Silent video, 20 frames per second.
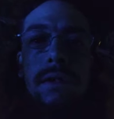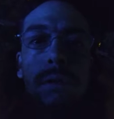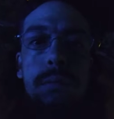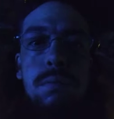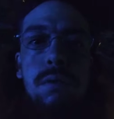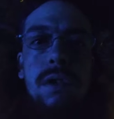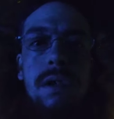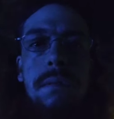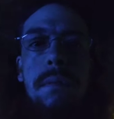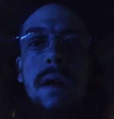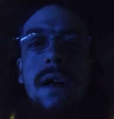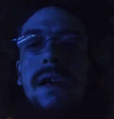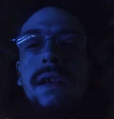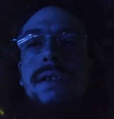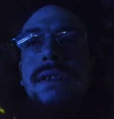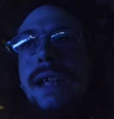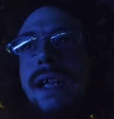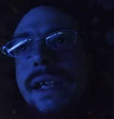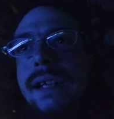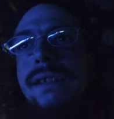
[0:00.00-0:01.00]
to put them
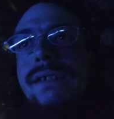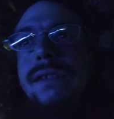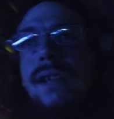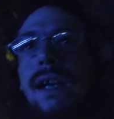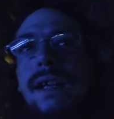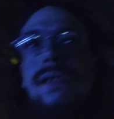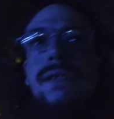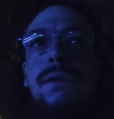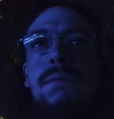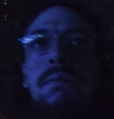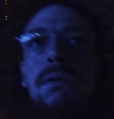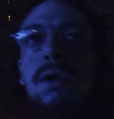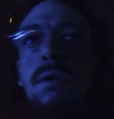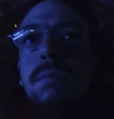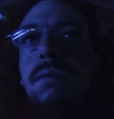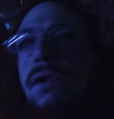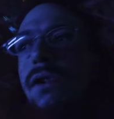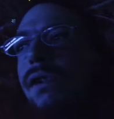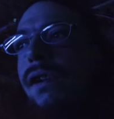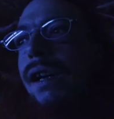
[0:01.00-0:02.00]
on, I use
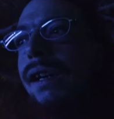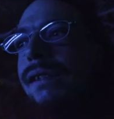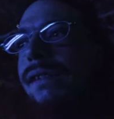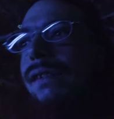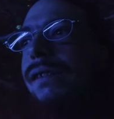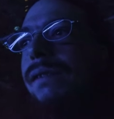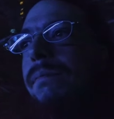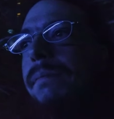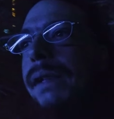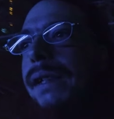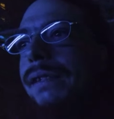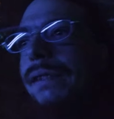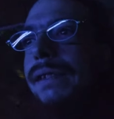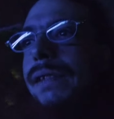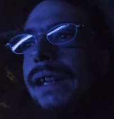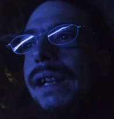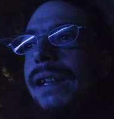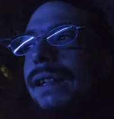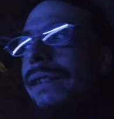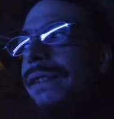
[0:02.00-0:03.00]
isopropyl. I just
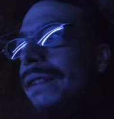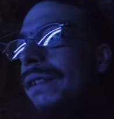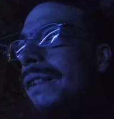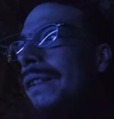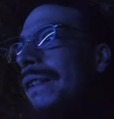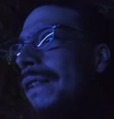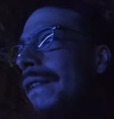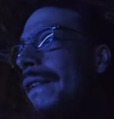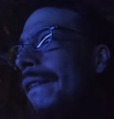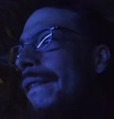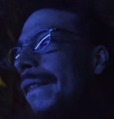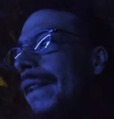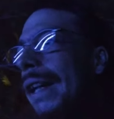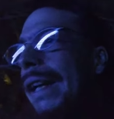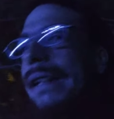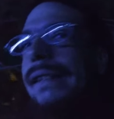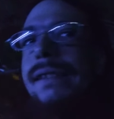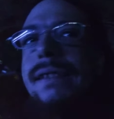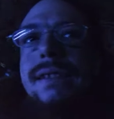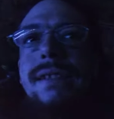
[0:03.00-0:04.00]
misted it
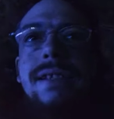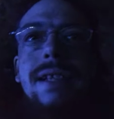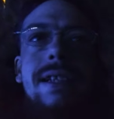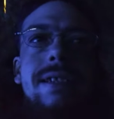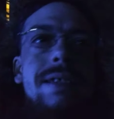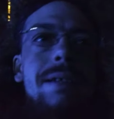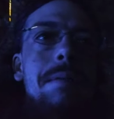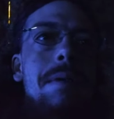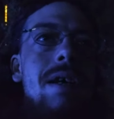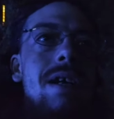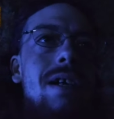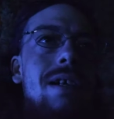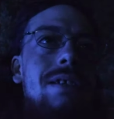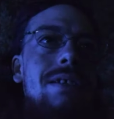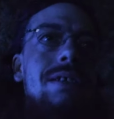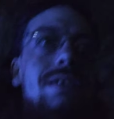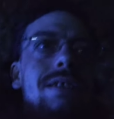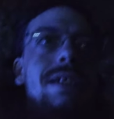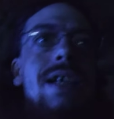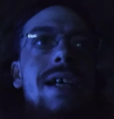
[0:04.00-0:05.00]
and slid them on.
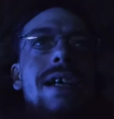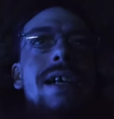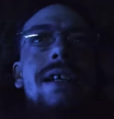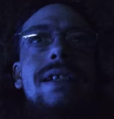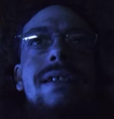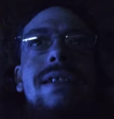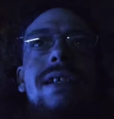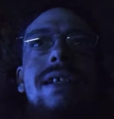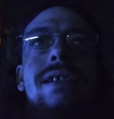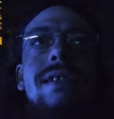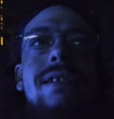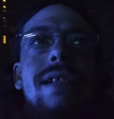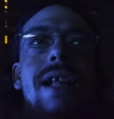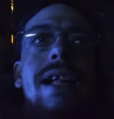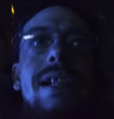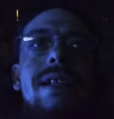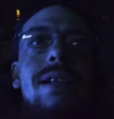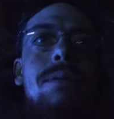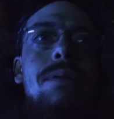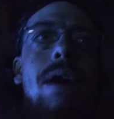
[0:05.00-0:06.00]
And
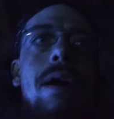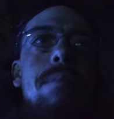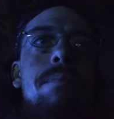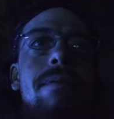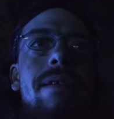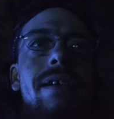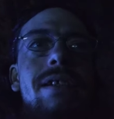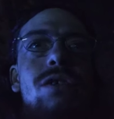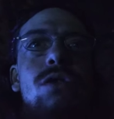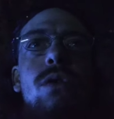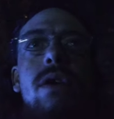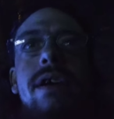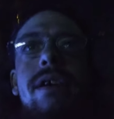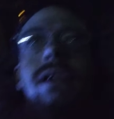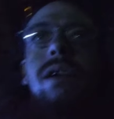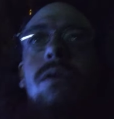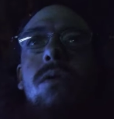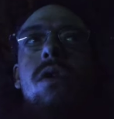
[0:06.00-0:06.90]
that evaporates quicker than